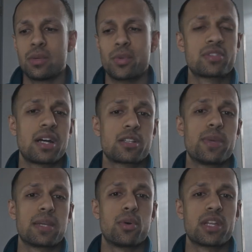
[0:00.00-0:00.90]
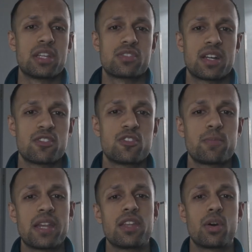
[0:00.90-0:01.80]
will start to make money and start to
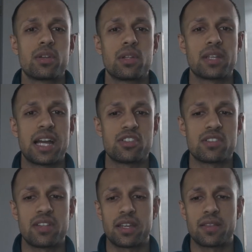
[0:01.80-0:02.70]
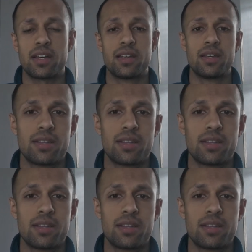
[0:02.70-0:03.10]
spend it on little gadgets like that.